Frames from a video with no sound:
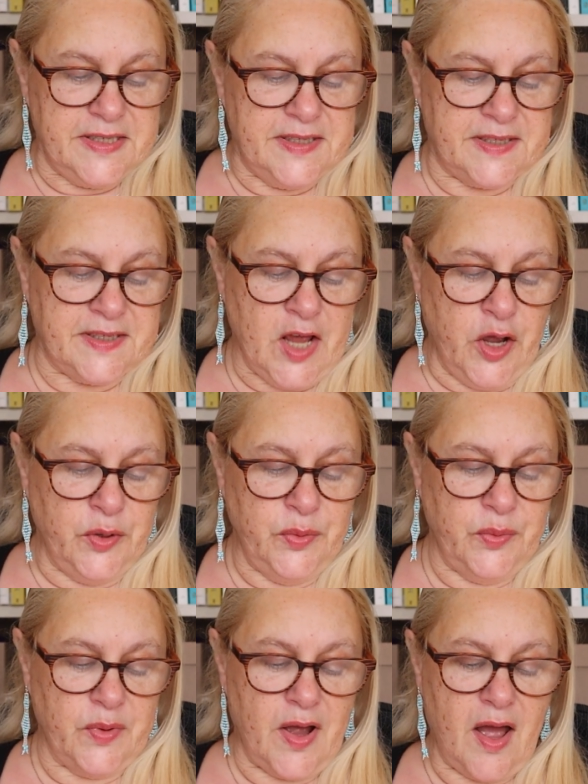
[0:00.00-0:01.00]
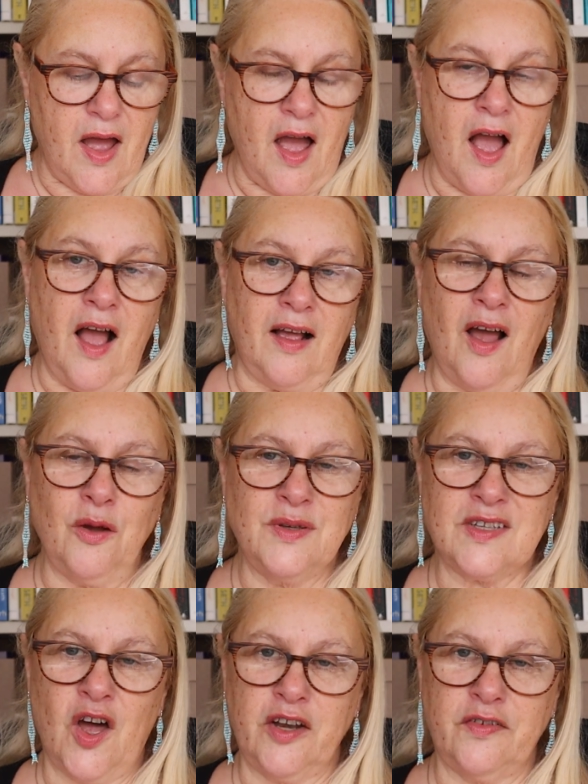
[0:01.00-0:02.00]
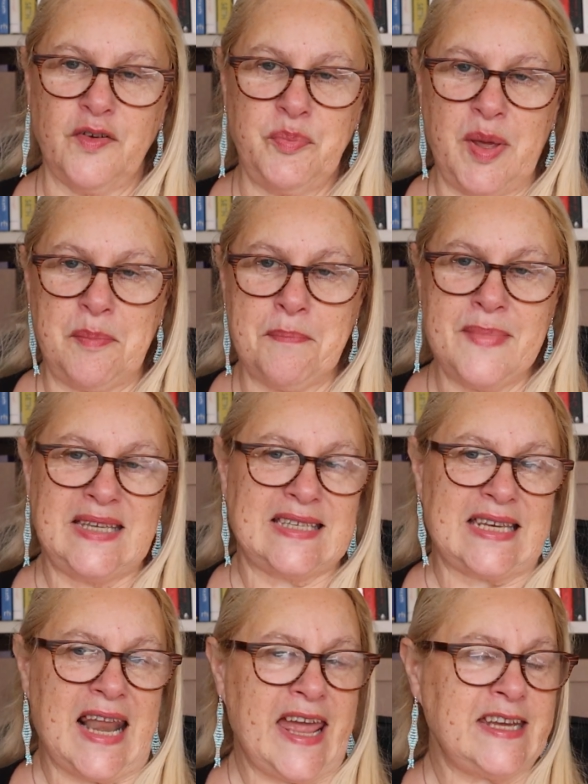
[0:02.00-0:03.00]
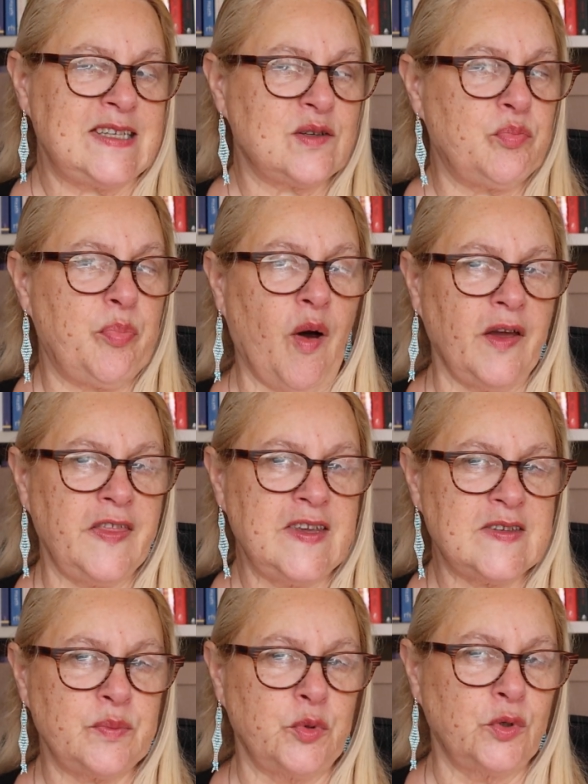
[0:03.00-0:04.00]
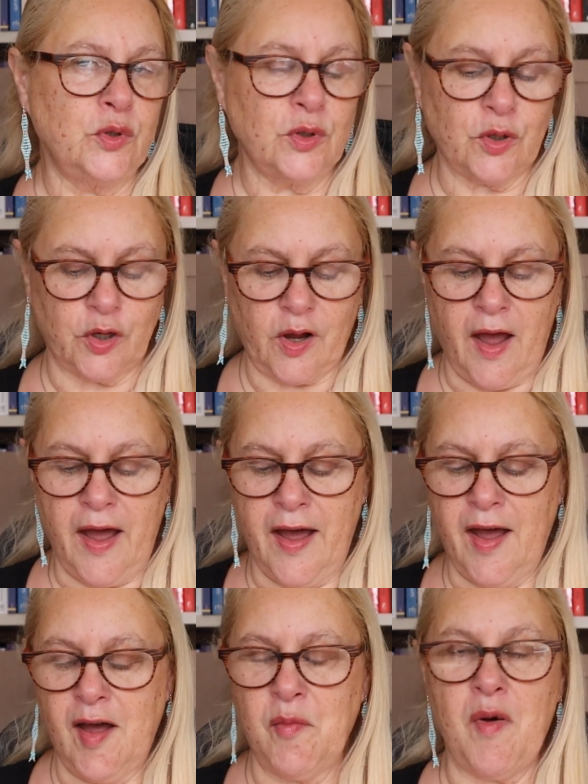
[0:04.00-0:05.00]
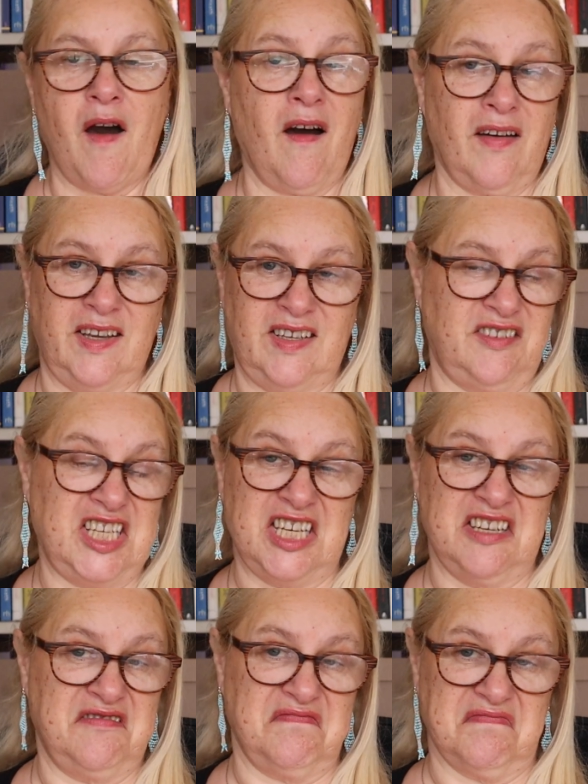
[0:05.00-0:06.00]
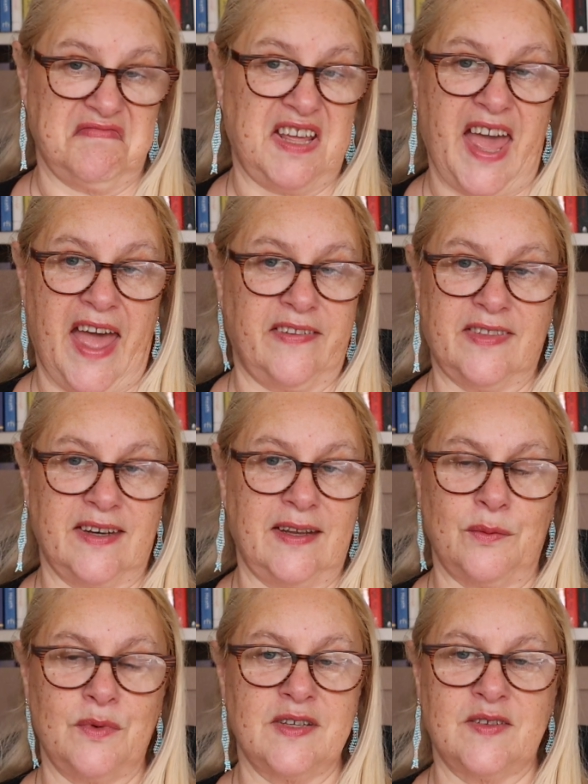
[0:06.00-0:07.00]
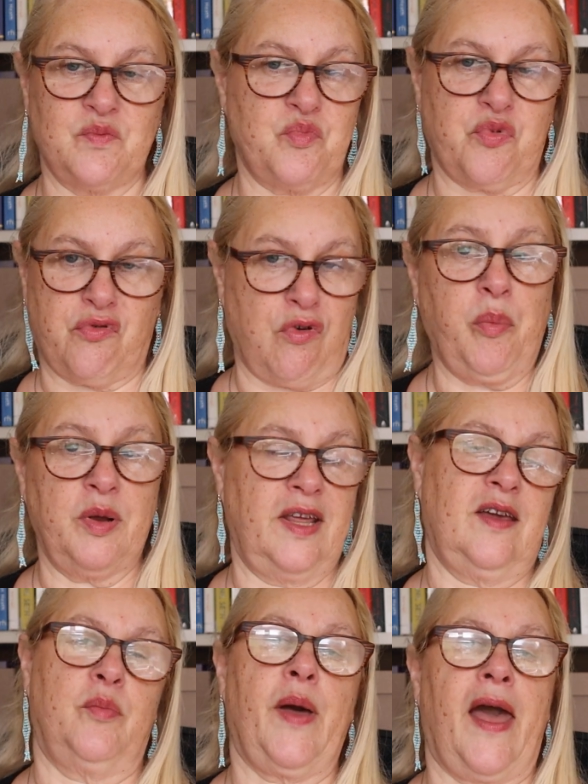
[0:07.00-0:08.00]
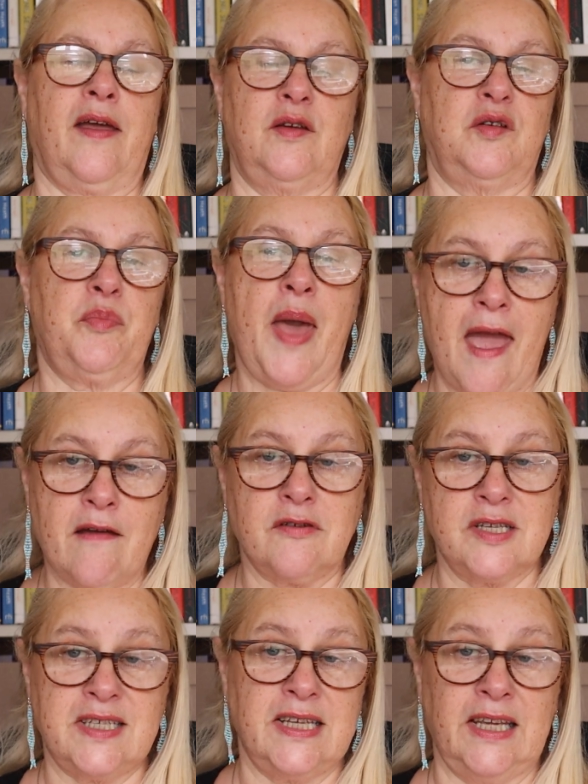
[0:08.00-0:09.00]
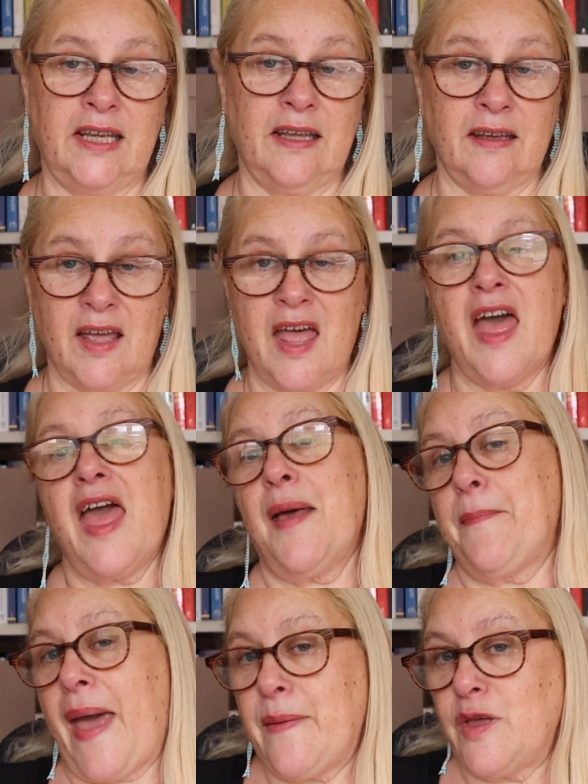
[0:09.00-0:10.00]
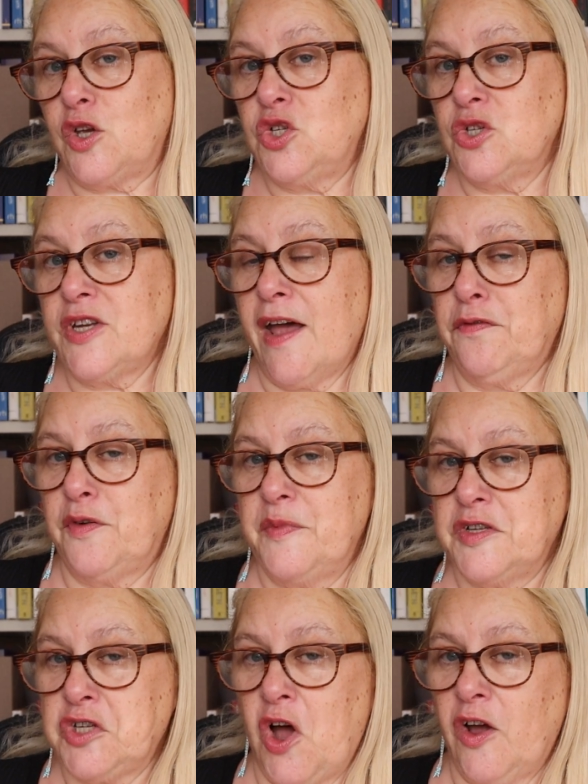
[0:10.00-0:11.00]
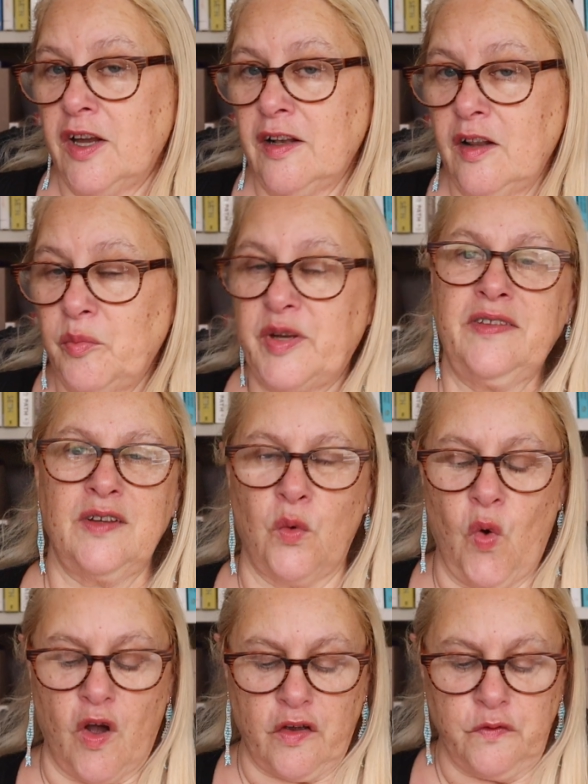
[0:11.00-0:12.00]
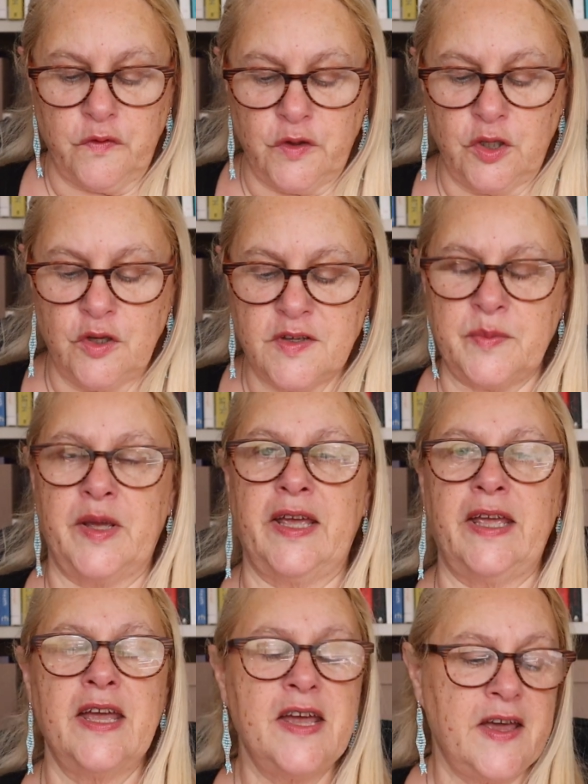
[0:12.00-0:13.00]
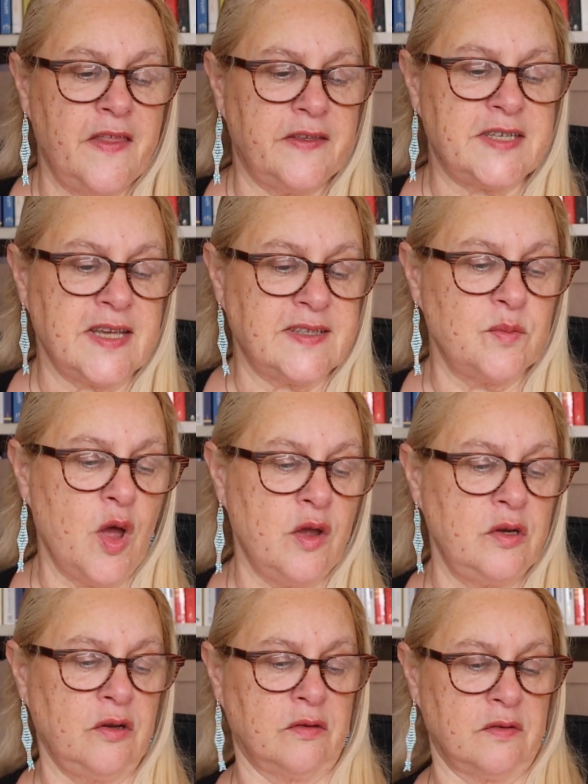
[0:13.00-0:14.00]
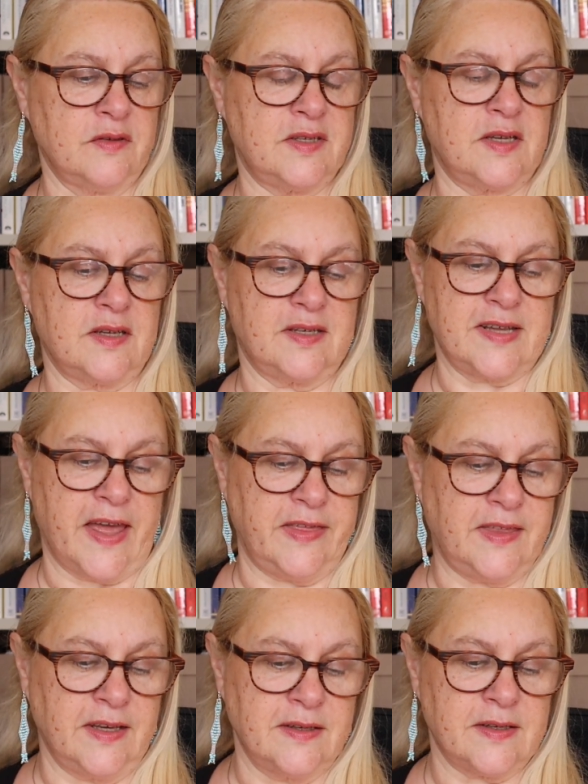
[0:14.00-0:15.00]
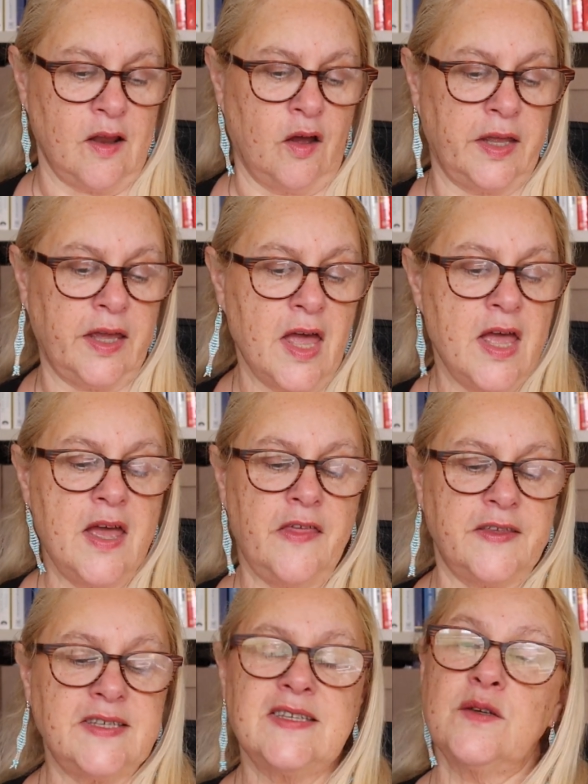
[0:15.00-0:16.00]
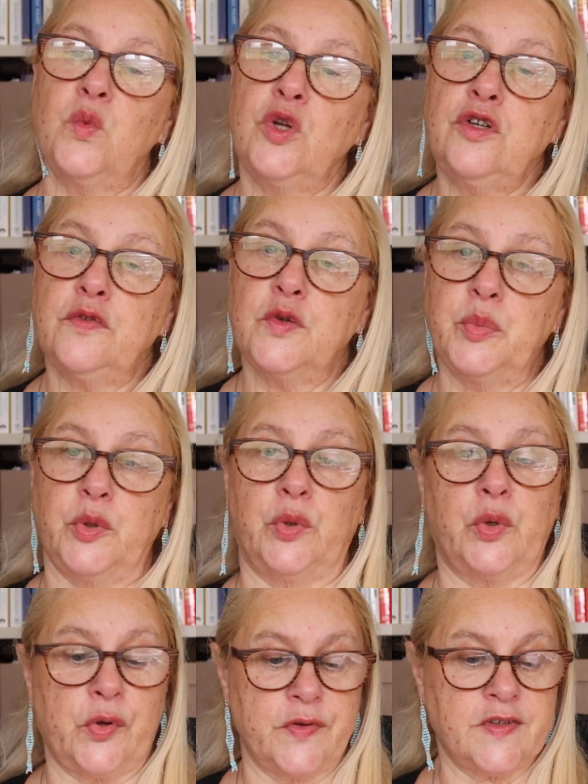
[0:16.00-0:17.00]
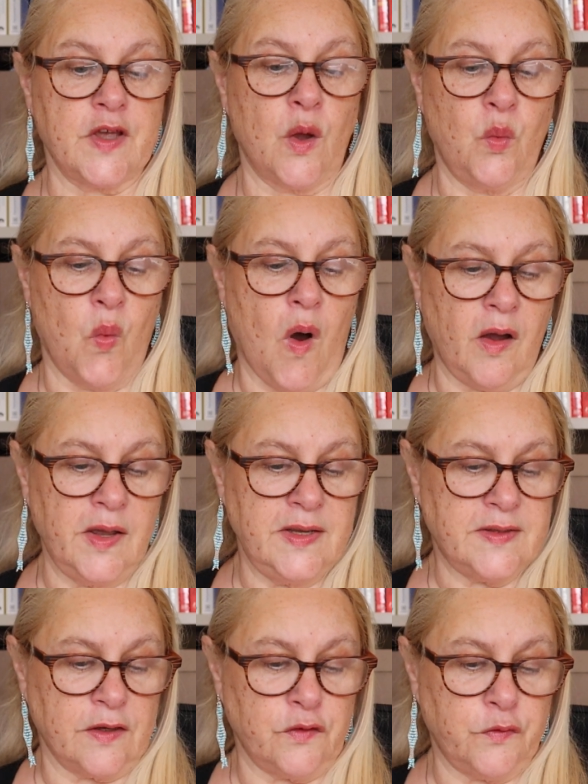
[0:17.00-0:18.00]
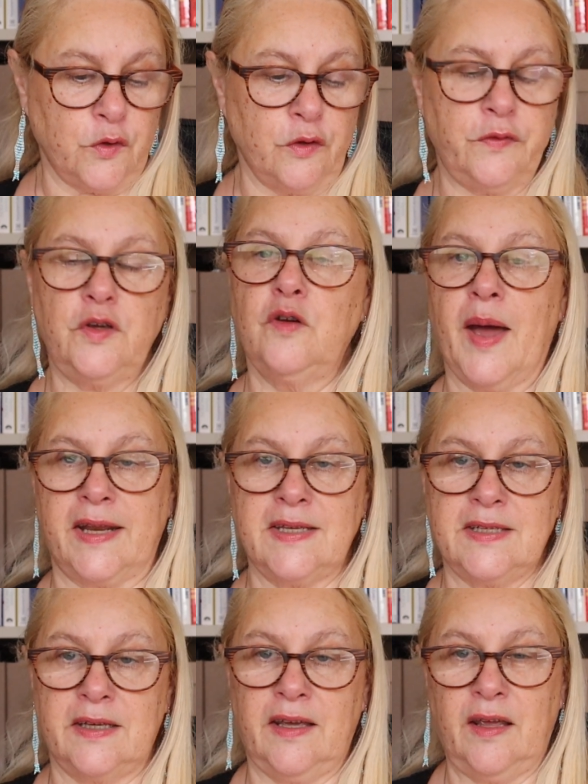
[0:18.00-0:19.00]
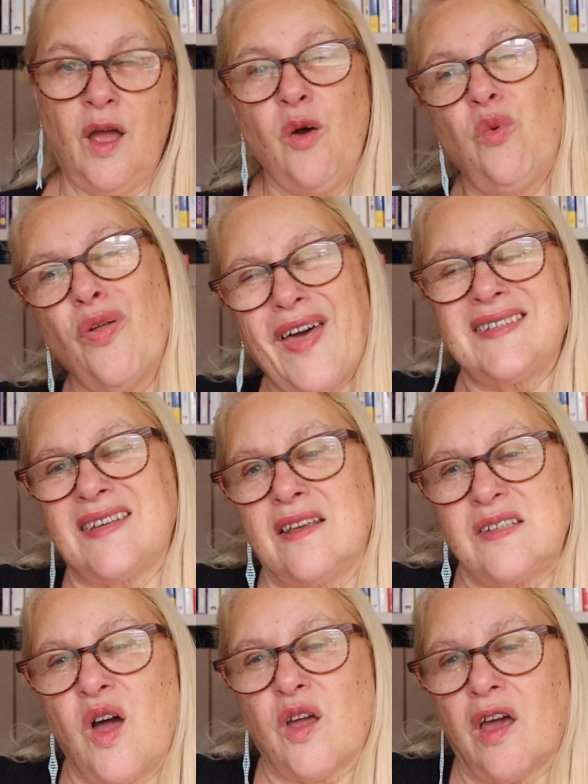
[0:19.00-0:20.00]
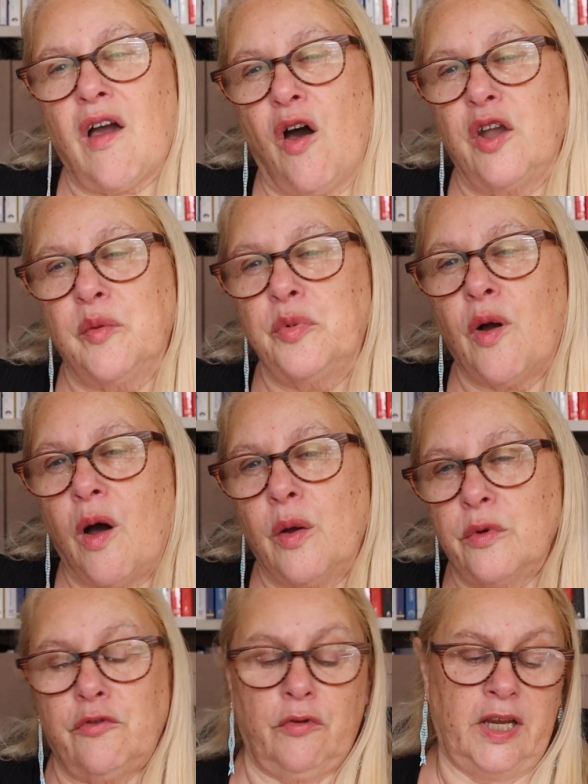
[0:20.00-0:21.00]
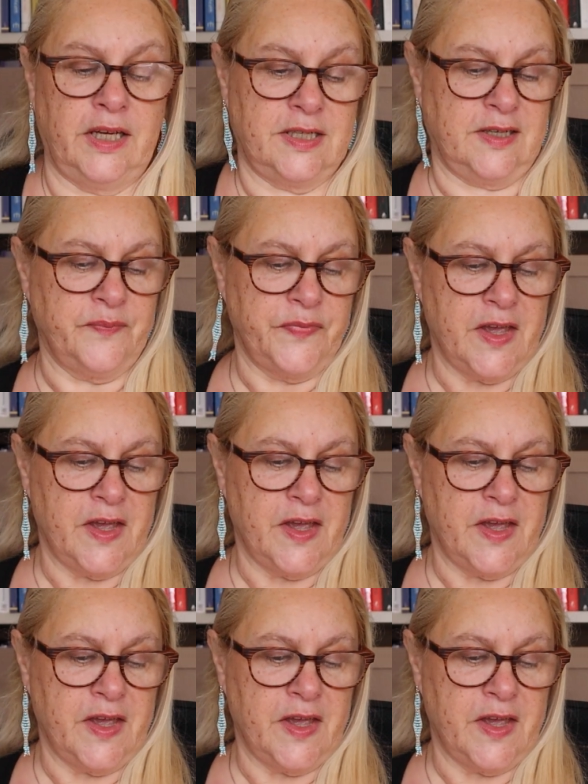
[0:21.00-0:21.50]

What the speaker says: So I was kind of a bit misled by this book. I didn't get that it was properly about parenting. Maybe I should have from the title, but I think what confused me, the testimonials say things like, this is a wonderful book, so wise and full of humanity. Well, that sounds like a kind of book I would read.